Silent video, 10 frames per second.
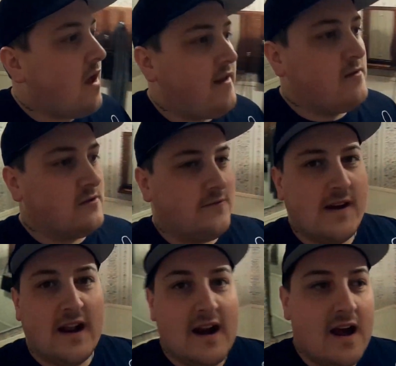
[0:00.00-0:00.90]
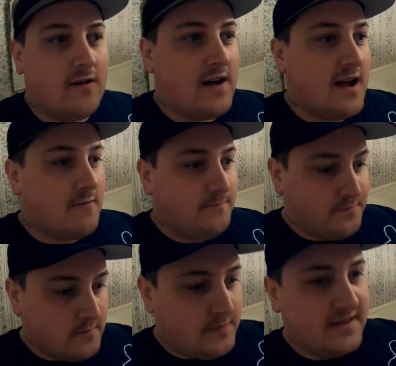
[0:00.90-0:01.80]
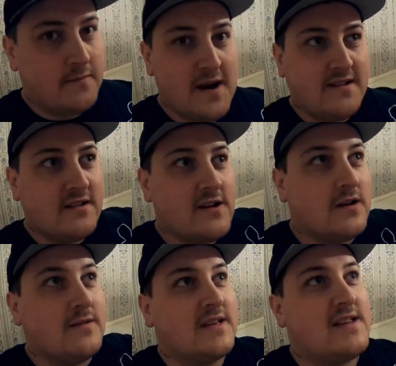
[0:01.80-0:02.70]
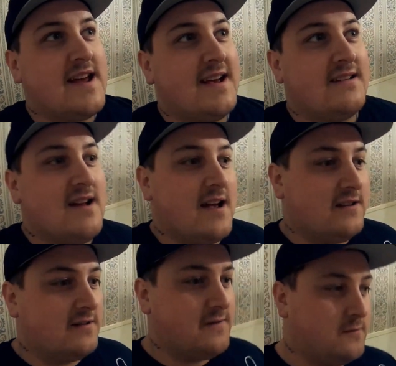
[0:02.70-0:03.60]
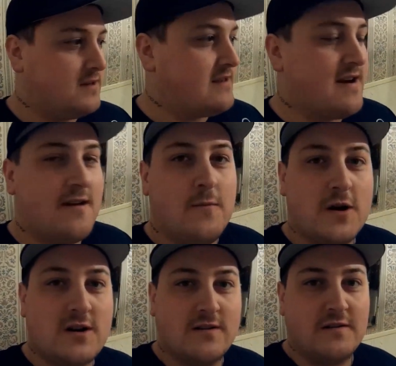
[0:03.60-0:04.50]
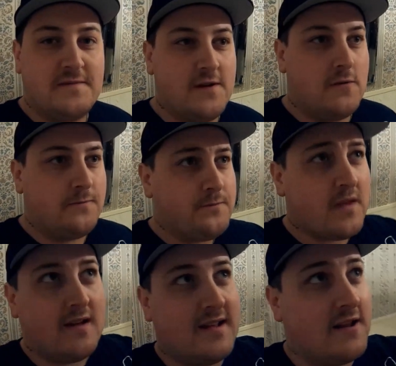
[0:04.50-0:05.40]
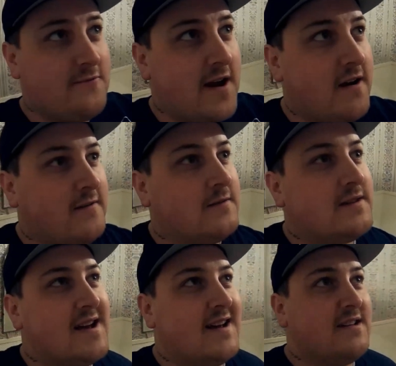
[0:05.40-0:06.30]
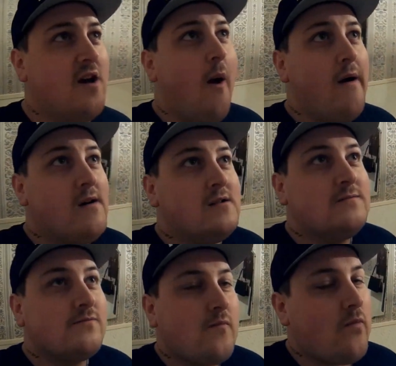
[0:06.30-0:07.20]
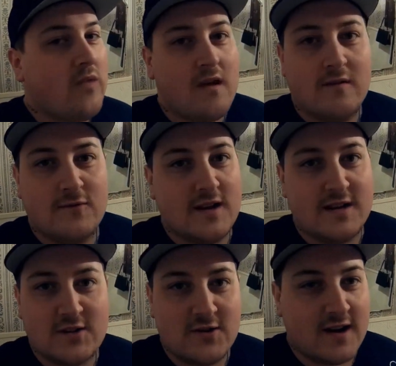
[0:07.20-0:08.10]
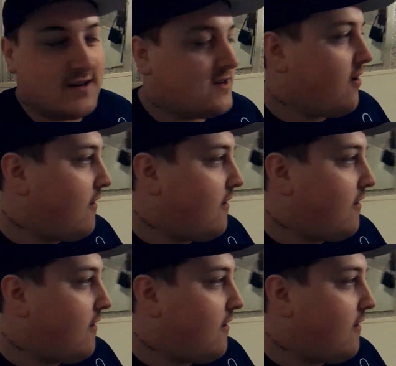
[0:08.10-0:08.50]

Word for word: and there was really loud like pitter patters going up the stairs, like something was standing watching us film, and then it ran off upstairs. Really strange.